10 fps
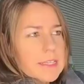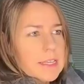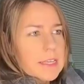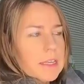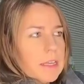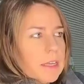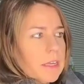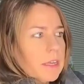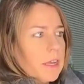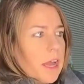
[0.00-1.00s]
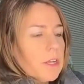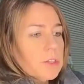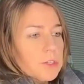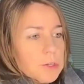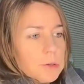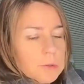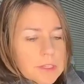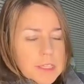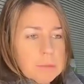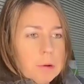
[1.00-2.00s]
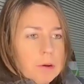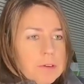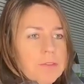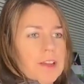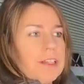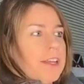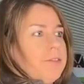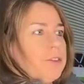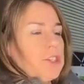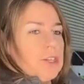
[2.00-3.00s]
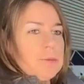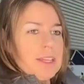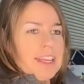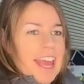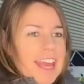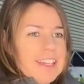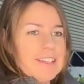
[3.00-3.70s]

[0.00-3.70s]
Cece? Dude, that's perfect. Like for chips and